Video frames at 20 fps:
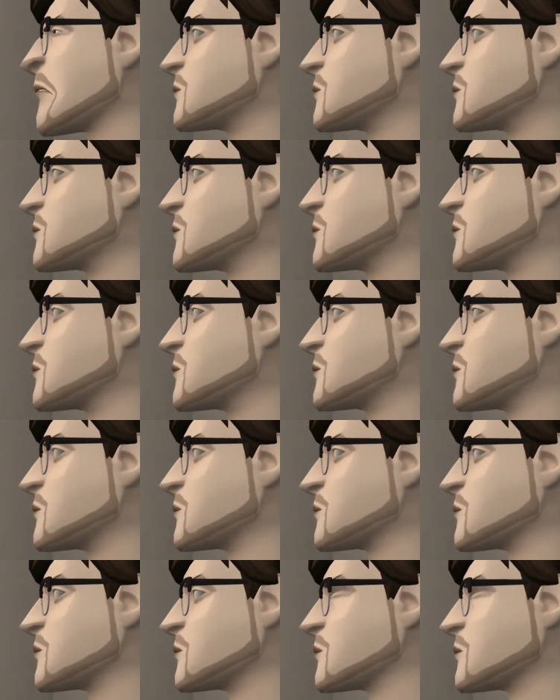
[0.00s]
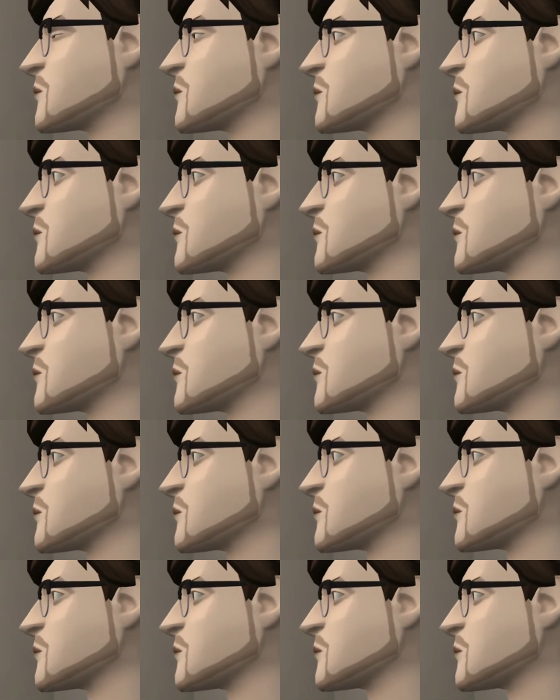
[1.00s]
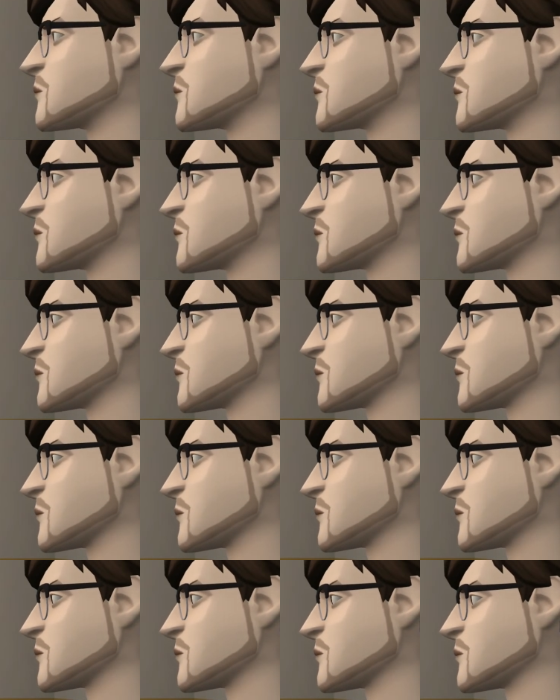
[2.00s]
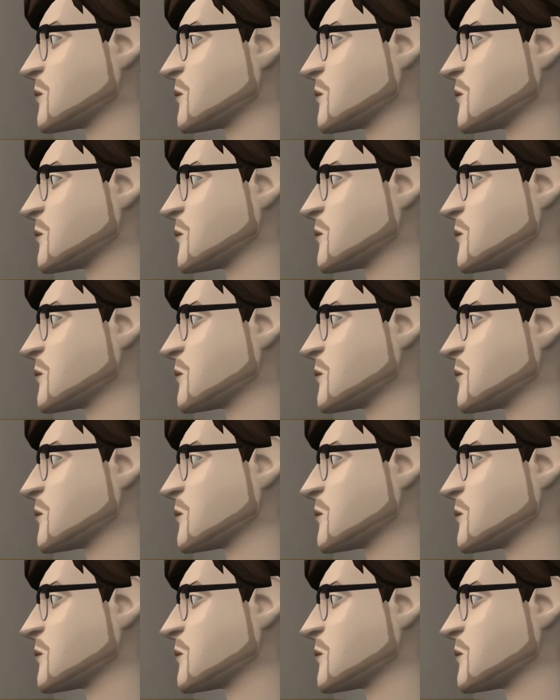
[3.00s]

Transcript: No words are spoken by the person on screen.